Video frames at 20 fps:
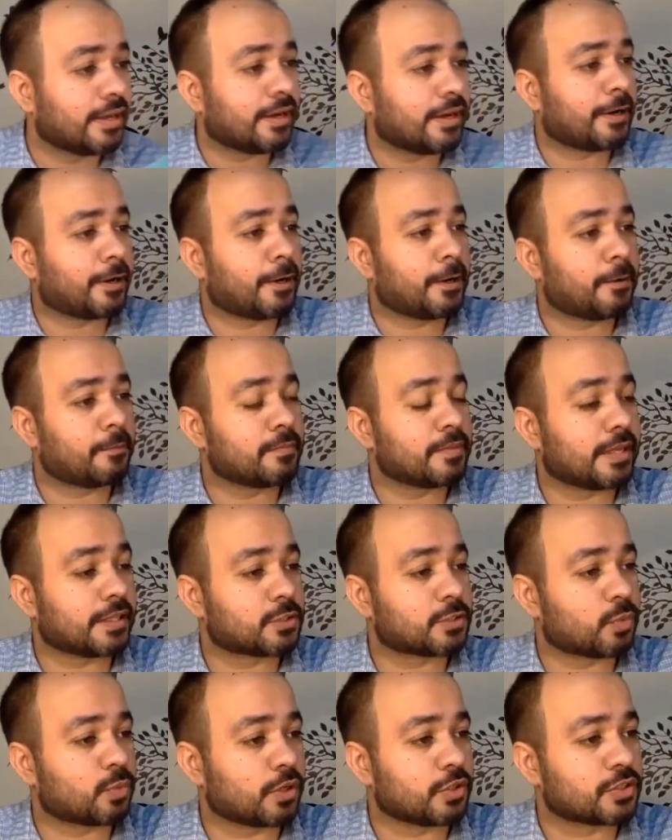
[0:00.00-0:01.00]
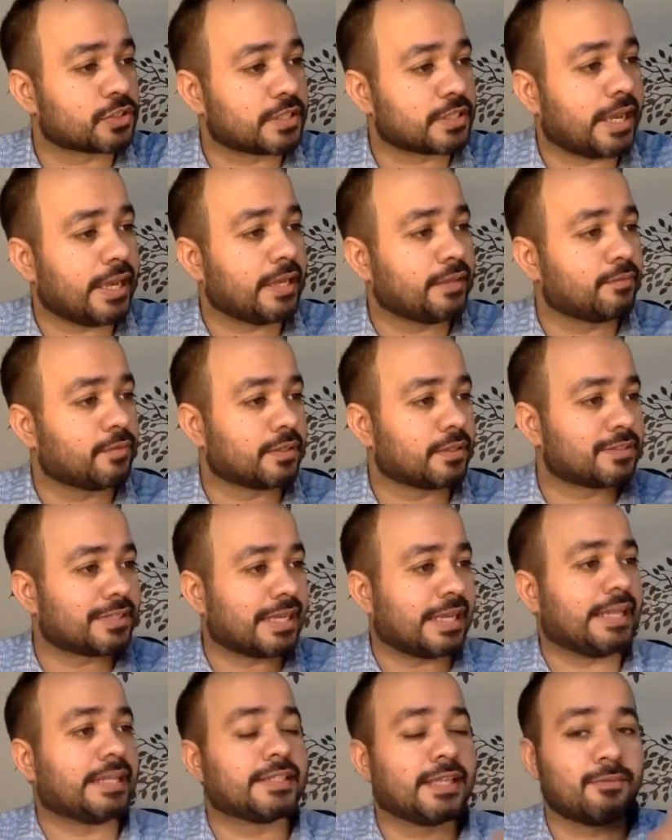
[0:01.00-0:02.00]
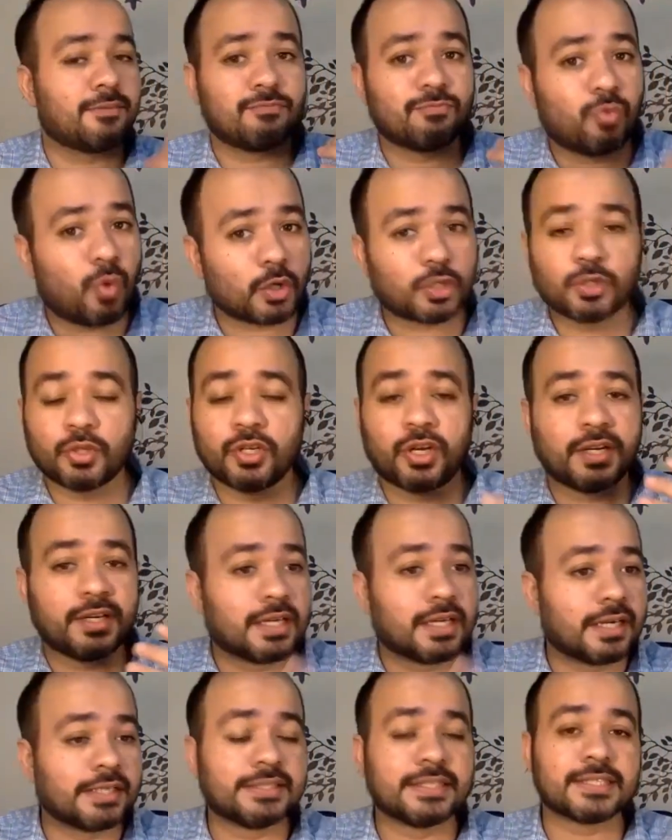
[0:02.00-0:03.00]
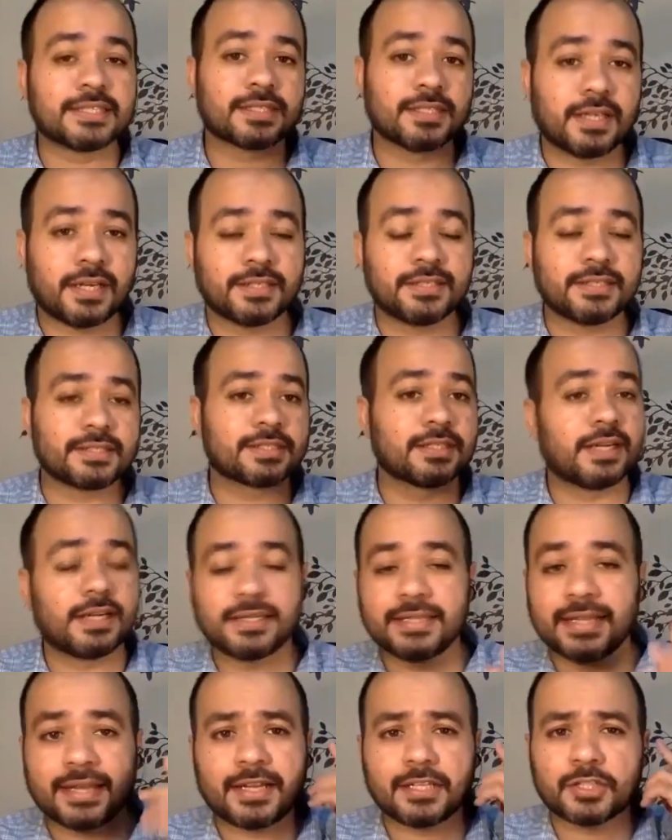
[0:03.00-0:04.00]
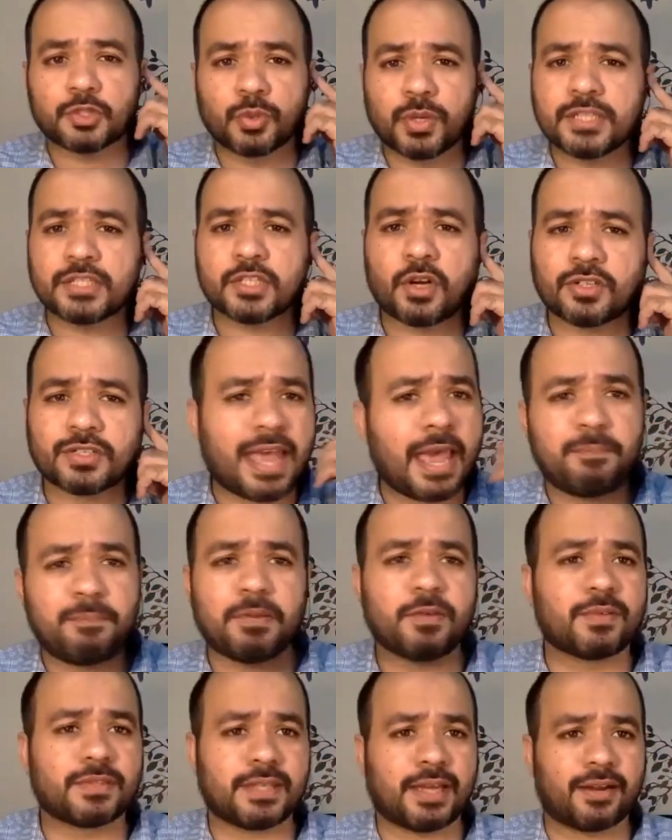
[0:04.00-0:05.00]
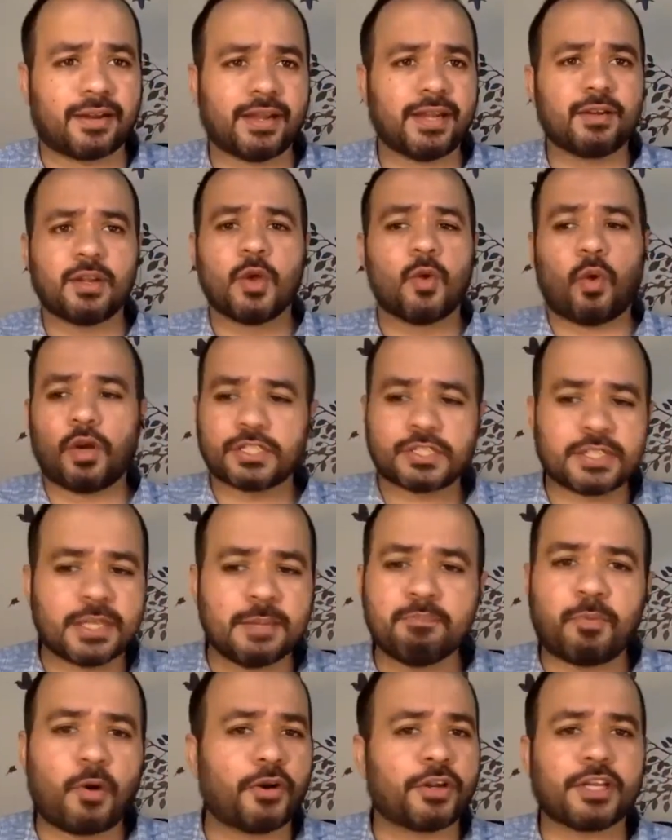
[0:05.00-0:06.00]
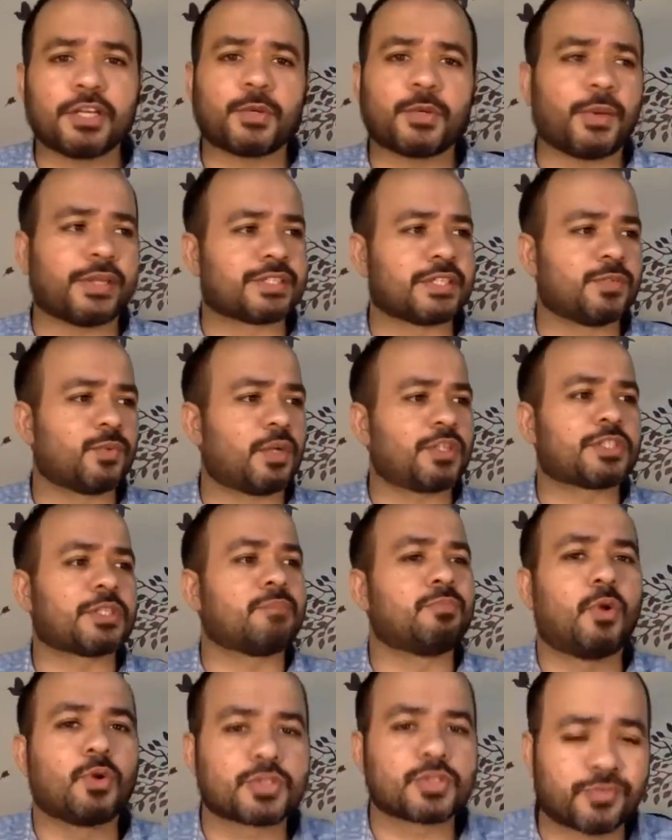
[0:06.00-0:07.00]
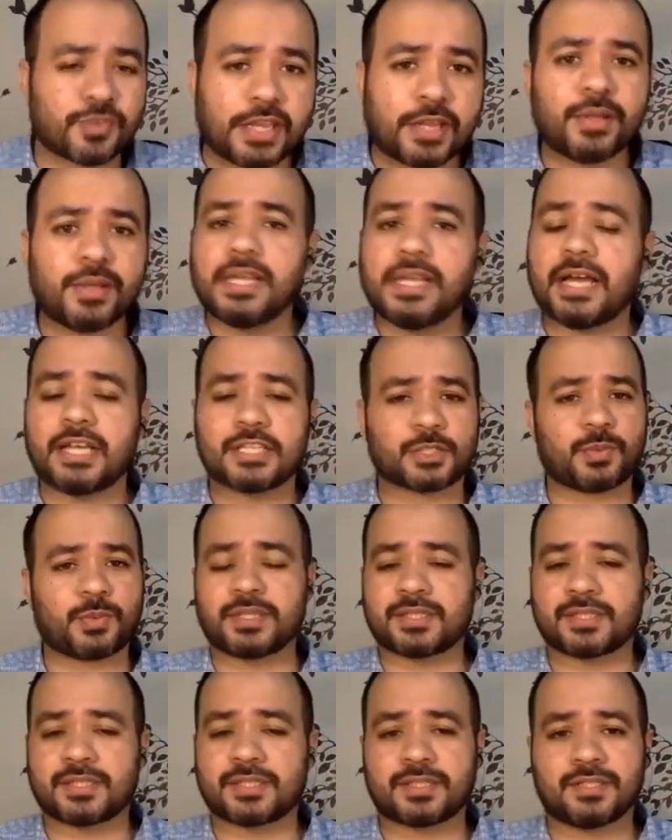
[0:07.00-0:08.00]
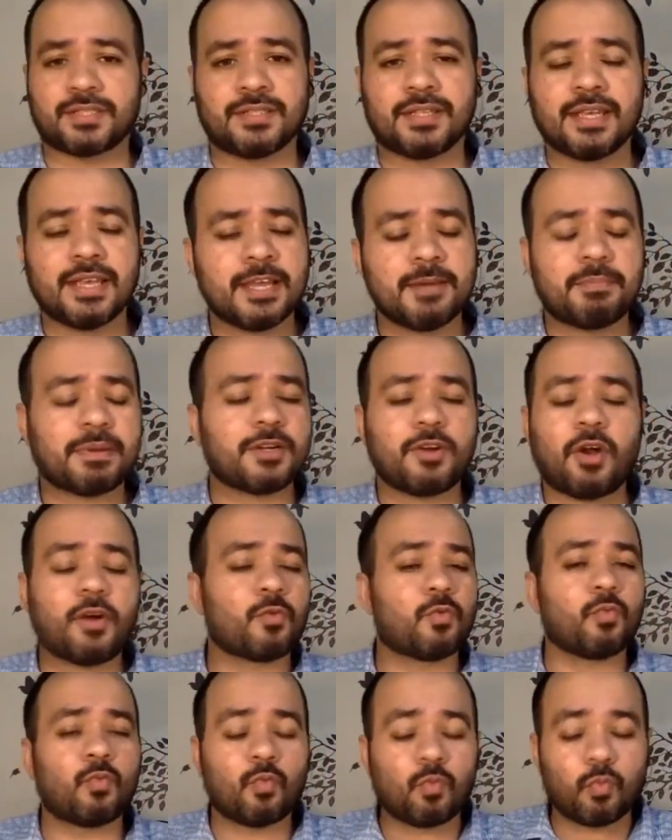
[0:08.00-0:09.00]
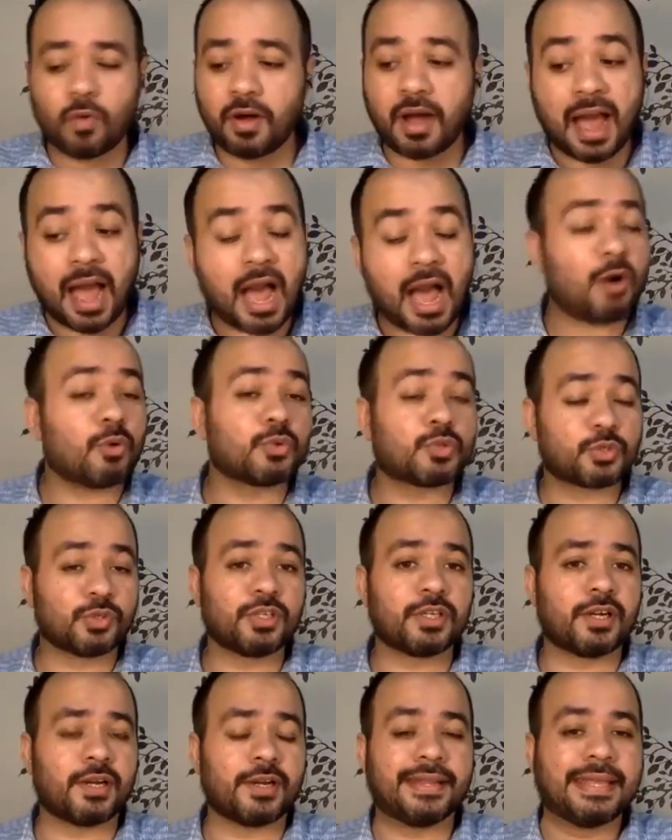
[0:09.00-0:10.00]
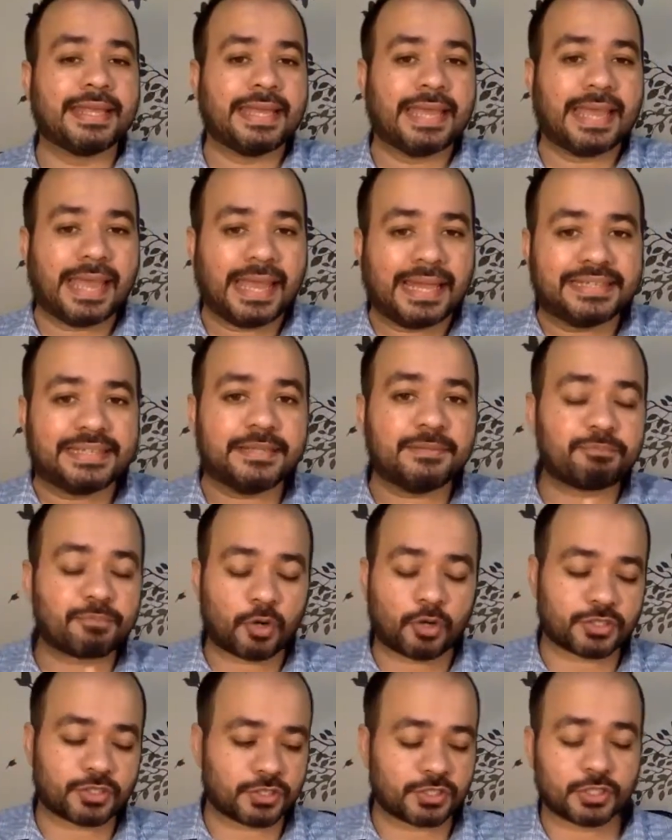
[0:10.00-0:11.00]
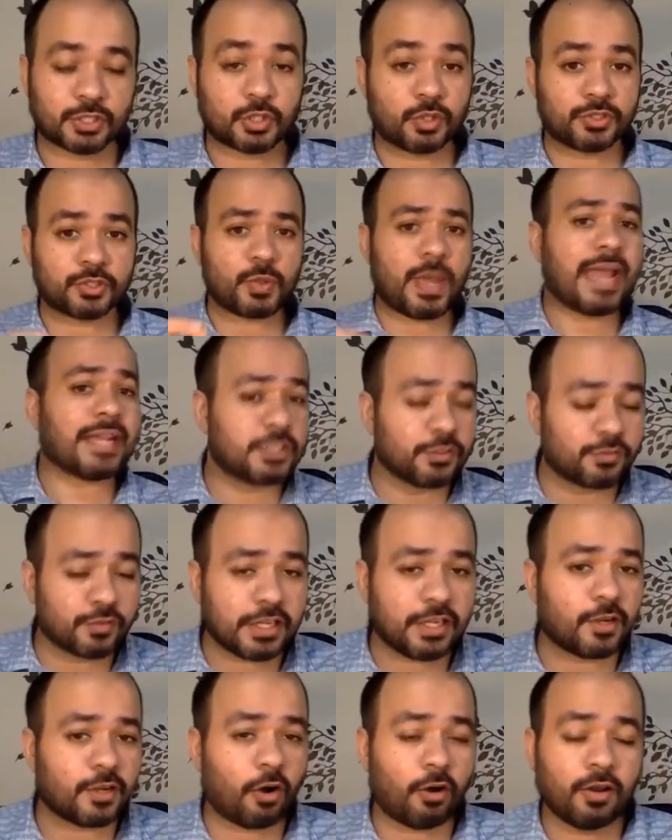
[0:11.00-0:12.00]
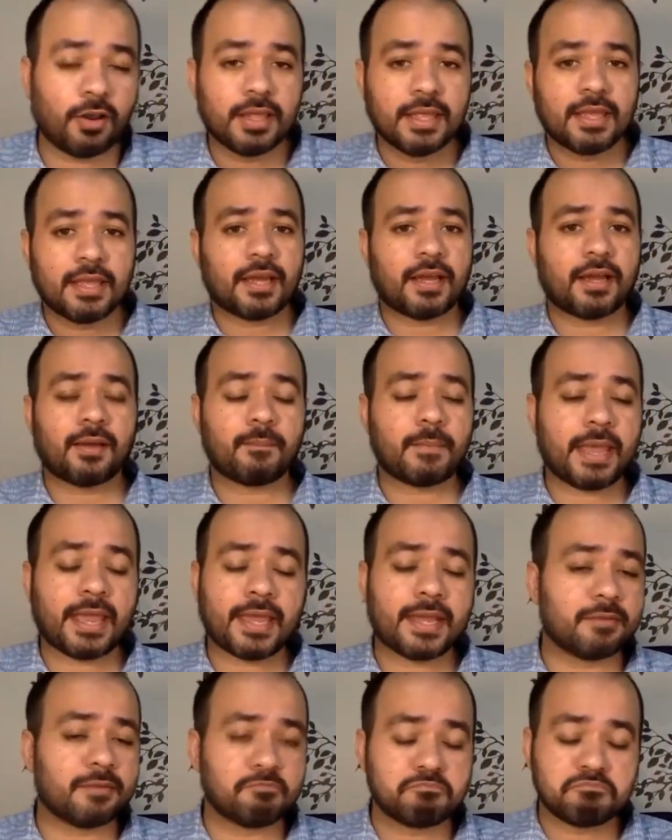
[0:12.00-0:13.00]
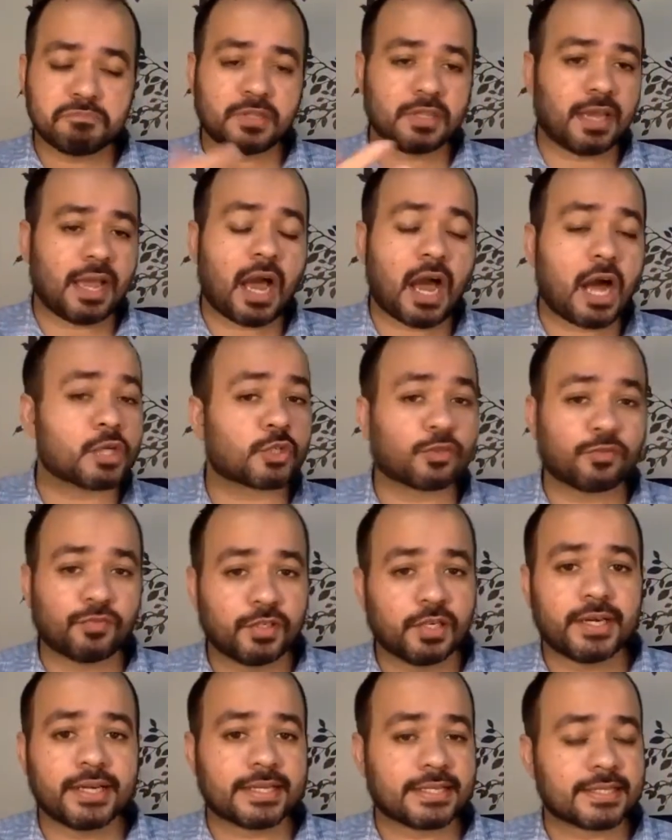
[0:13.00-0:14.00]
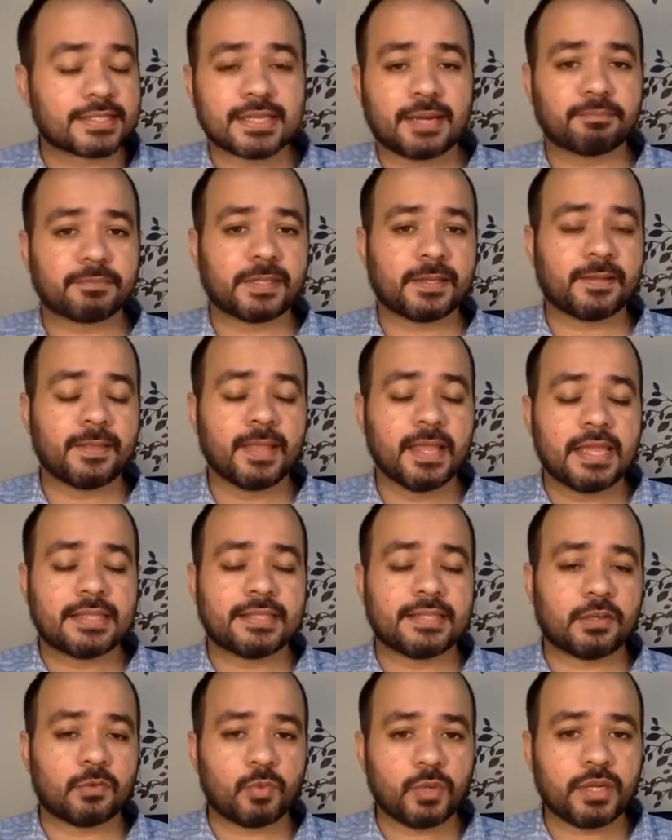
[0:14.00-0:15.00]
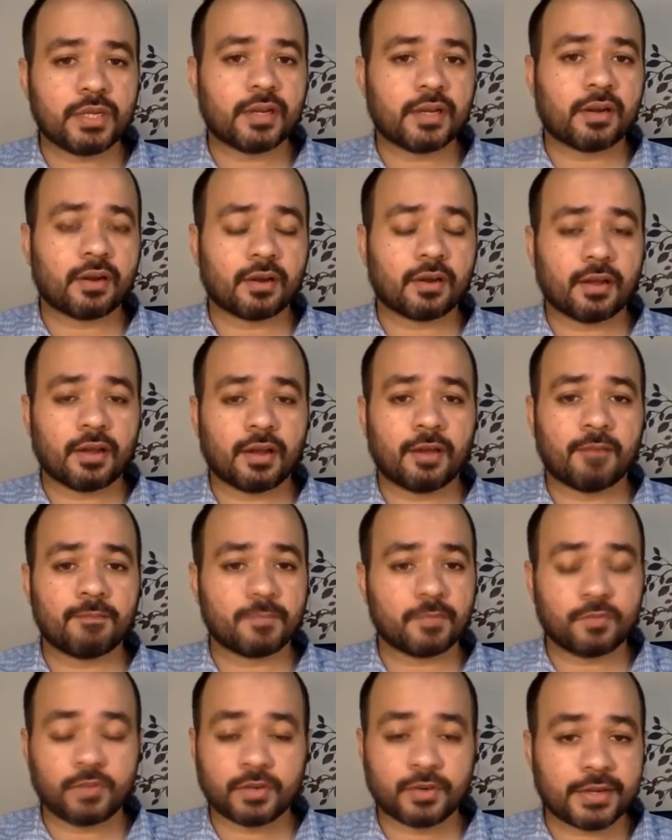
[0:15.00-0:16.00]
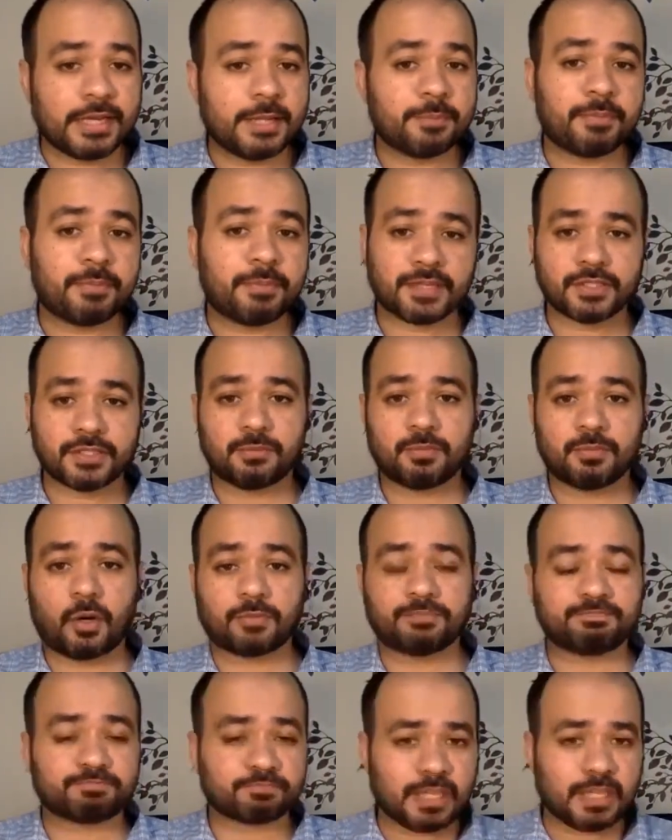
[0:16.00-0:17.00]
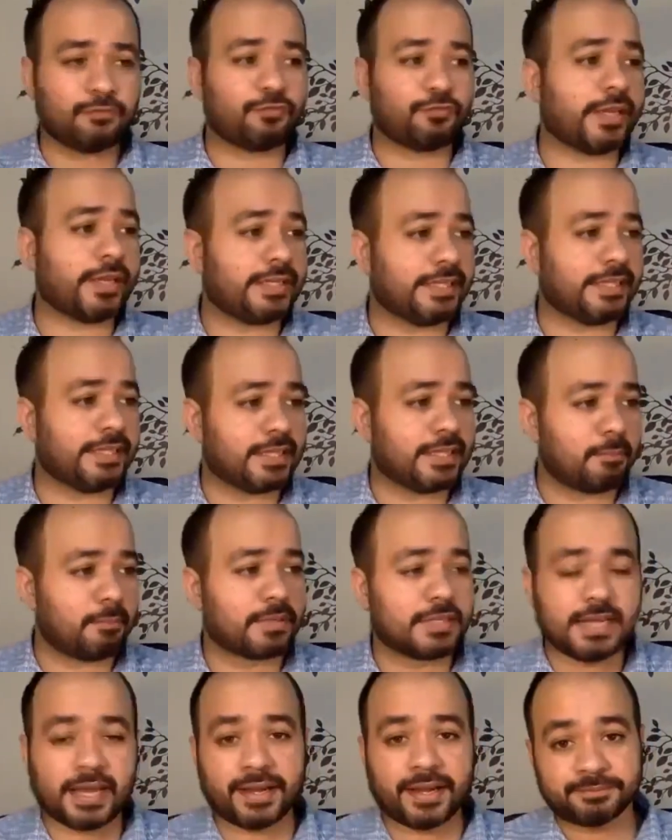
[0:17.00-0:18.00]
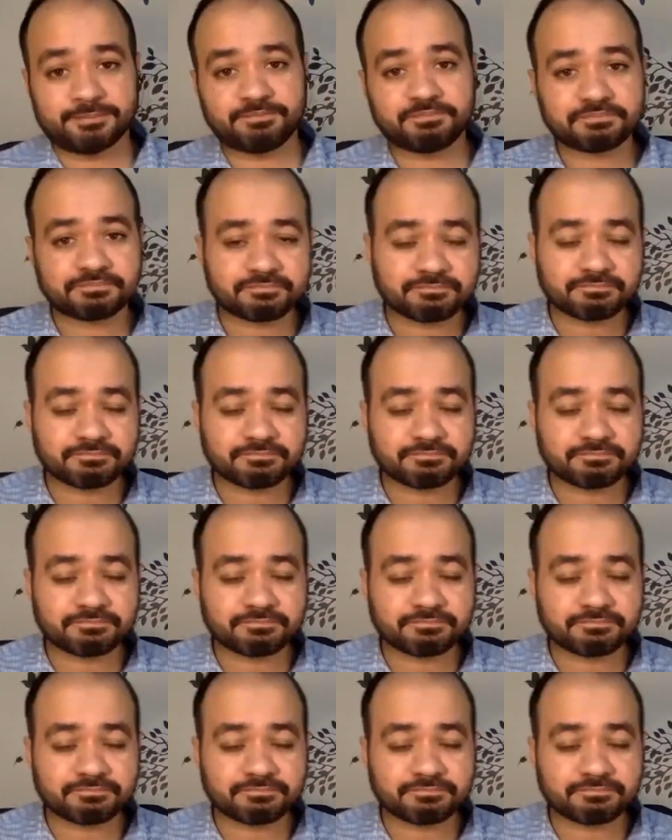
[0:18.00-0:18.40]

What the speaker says: That's what you're saying. We're telling them what to learn this, learn this, learn that. And students are also happy with that, right? What's the important question? What's the most frequently asked question? But not how to learn and the process to students. So active recall and the art of learning is something that we are really passionate about. And finally, number 9.